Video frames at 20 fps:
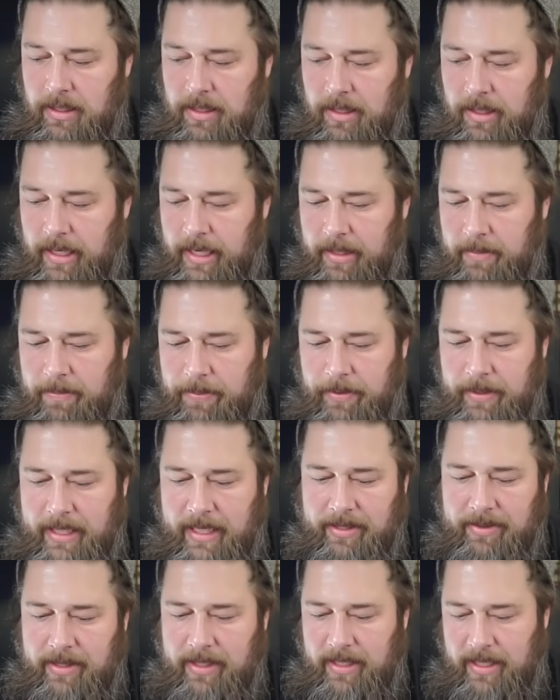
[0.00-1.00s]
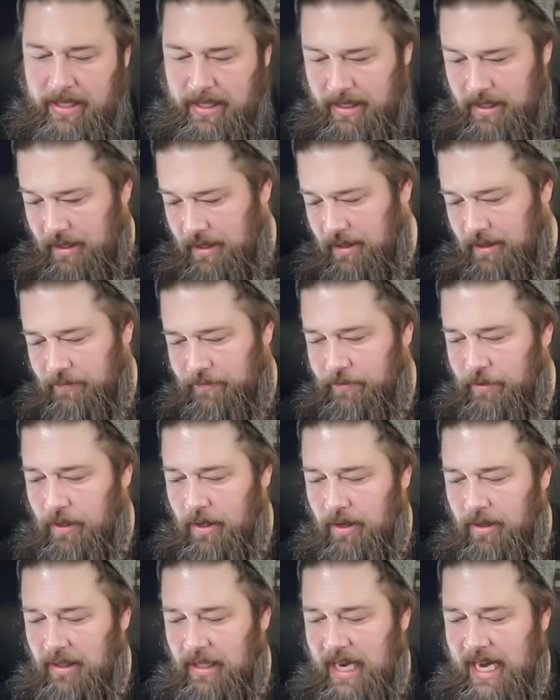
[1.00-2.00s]
All right, pulling out the full
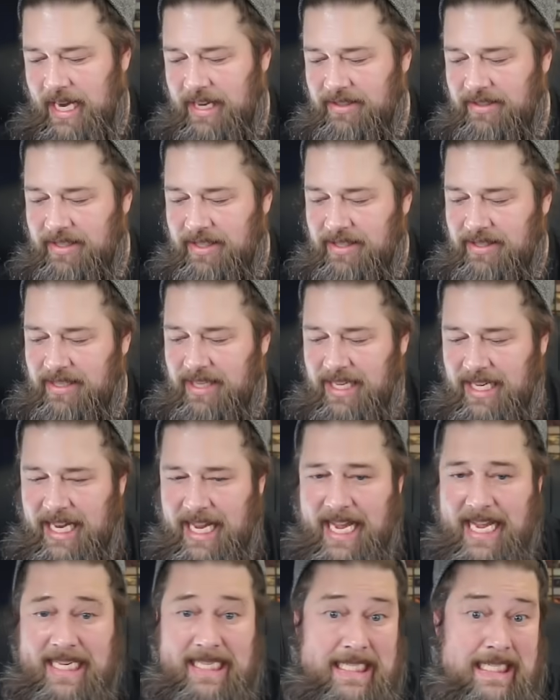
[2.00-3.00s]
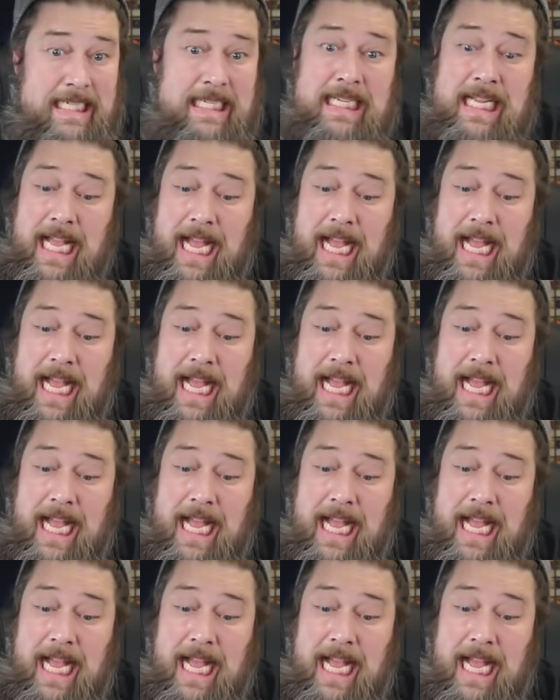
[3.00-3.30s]
art lands just in case.